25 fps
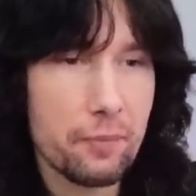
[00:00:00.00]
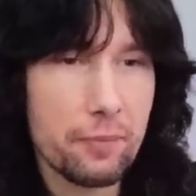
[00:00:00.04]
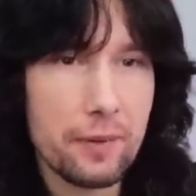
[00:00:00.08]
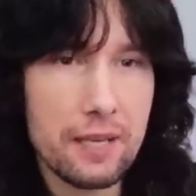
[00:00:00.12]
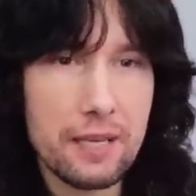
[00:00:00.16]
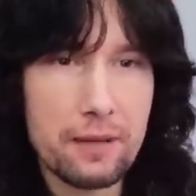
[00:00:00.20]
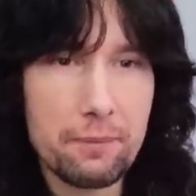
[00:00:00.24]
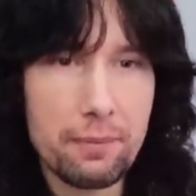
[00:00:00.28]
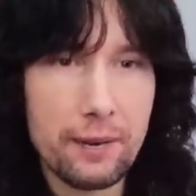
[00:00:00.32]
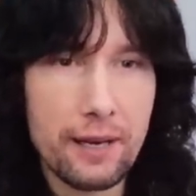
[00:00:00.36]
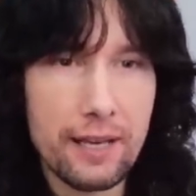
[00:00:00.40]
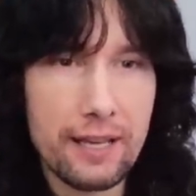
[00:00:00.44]

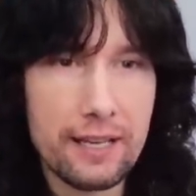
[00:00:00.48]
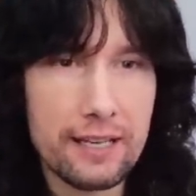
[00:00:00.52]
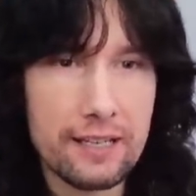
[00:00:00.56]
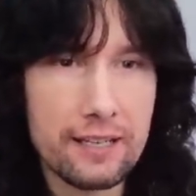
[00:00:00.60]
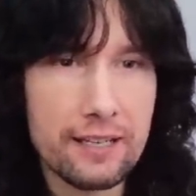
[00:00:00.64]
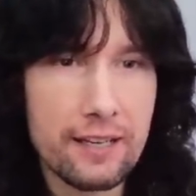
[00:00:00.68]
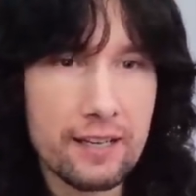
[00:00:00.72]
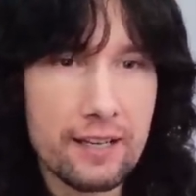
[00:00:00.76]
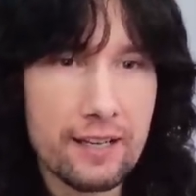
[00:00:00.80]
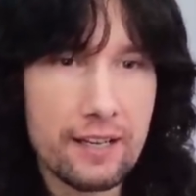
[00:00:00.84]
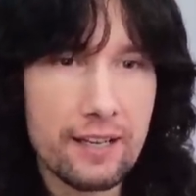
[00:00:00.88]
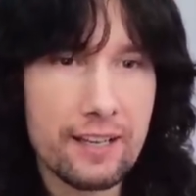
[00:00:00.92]
being
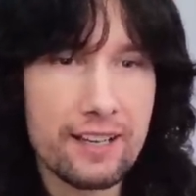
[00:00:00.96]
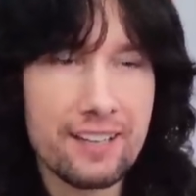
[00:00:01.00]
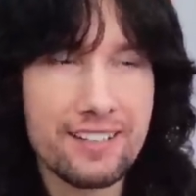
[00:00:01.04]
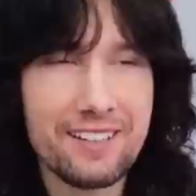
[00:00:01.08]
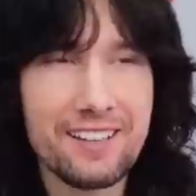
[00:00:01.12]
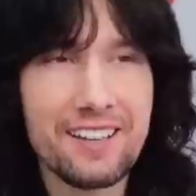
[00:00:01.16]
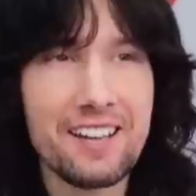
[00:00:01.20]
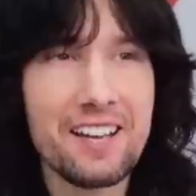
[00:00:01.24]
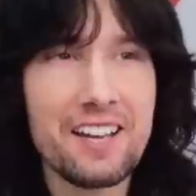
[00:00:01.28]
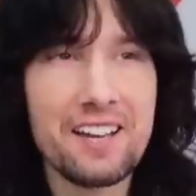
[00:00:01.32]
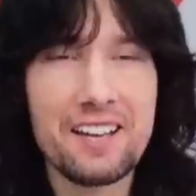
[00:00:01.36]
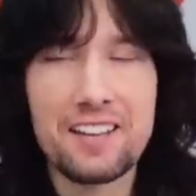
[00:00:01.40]
played.
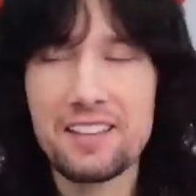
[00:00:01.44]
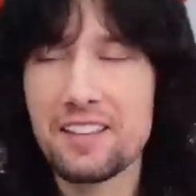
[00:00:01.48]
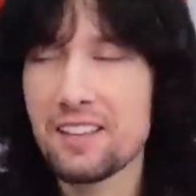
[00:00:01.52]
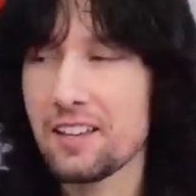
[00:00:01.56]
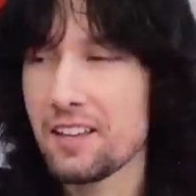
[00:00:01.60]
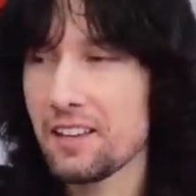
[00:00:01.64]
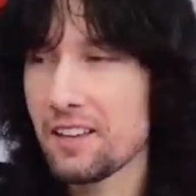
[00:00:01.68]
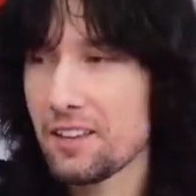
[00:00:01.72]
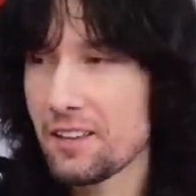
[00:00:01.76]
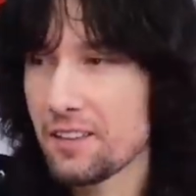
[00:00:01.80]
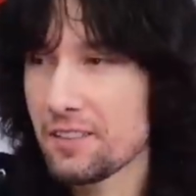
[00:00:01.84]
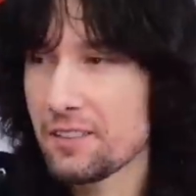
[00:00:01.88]

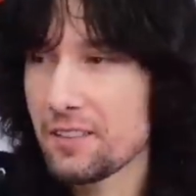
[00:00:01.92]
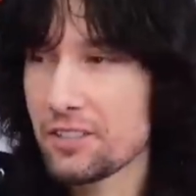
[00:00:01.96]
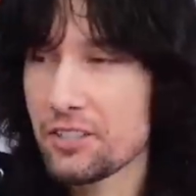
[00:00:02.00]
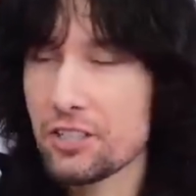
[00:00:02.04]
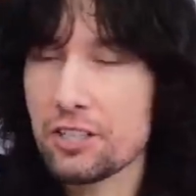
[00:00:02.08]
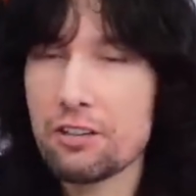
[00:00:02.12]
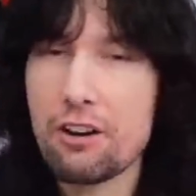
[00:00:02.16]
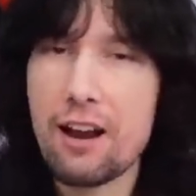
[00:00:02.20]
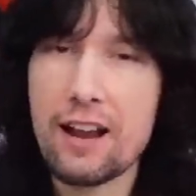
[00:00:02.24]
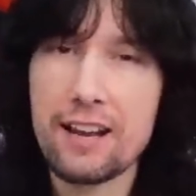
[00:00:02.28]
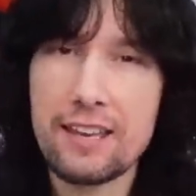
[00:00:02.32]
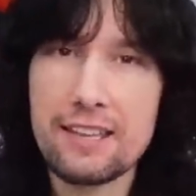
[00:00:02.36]
The
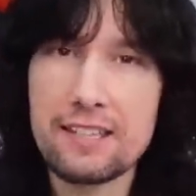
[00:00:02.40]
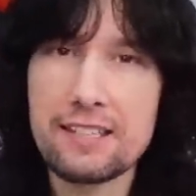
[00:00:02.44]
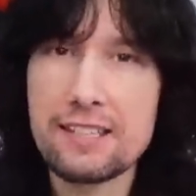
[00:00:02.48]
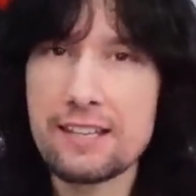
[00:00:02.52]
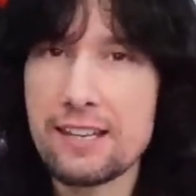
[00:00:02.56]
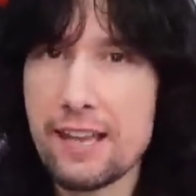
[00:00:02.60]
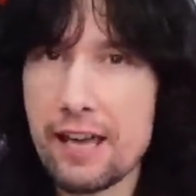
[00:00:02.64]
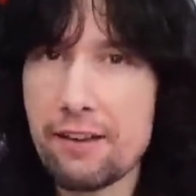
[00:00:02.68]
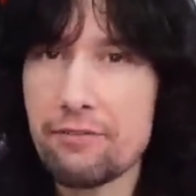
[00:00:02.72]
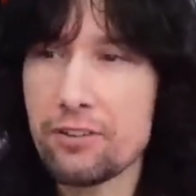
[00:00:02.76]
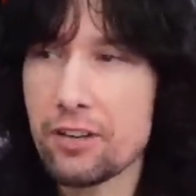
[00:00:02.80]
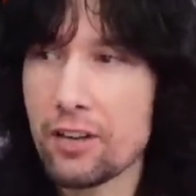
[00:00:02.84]
track is
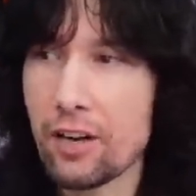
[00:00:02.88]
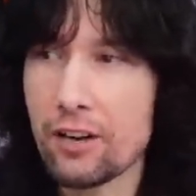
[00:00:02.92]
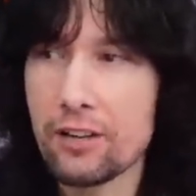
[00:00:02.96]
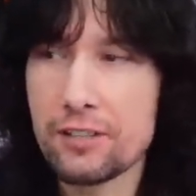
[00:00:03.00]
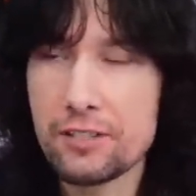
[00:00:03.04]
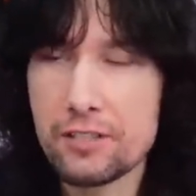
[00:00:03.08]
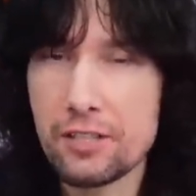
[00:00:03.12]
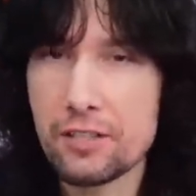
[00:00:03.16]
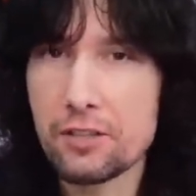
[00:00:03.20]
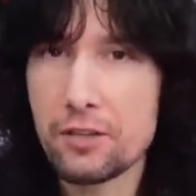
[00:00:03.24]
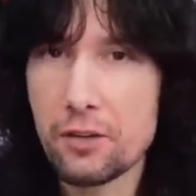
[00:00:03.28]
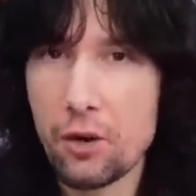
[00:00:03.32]
never going
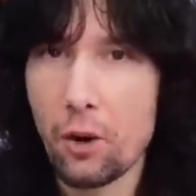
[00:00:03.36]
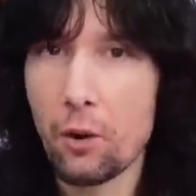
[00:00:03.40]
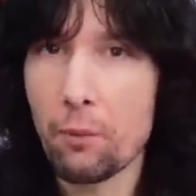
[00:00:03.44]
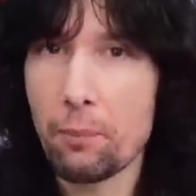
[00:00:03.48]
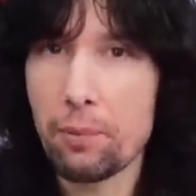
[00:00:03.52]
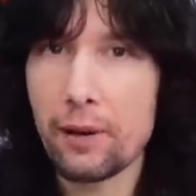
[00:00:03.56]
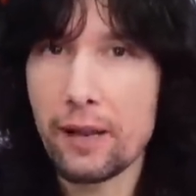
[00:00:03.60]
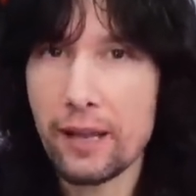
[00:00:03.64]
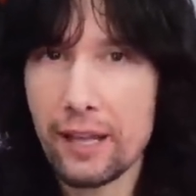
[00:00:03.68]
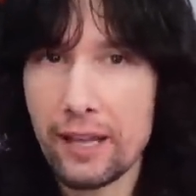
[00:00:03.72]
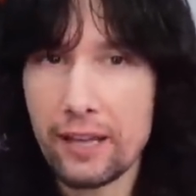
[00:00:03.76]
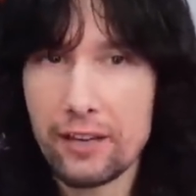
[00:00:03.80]
to not
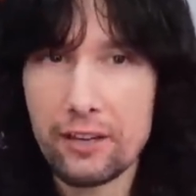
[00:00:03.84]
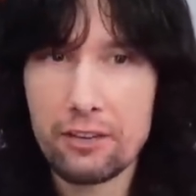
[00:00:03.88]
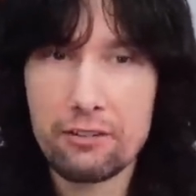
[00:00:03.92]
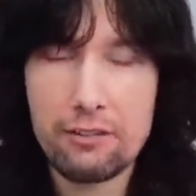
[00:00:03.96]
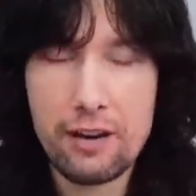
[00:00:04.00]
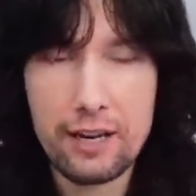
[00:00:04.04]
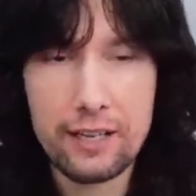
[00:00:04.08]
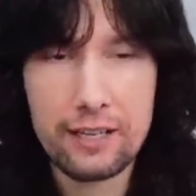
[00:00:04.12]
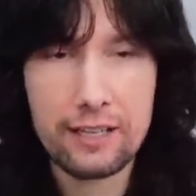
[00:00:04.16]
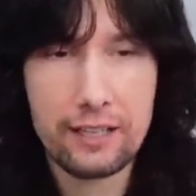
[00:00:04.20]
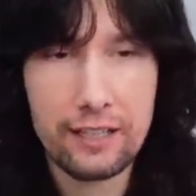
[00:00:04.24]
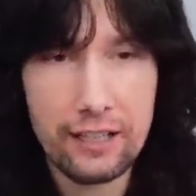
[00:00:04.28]
play it
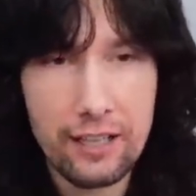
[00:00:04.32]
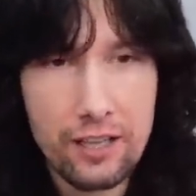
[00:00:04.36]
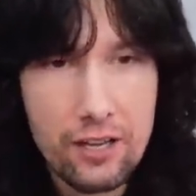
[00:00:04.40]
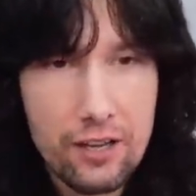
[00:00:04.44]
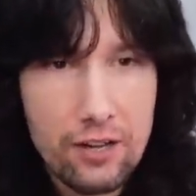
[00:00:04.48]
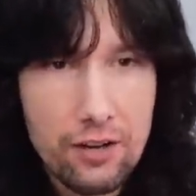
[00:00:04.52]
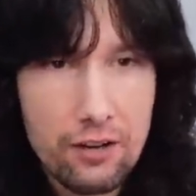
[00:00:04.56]
correctly.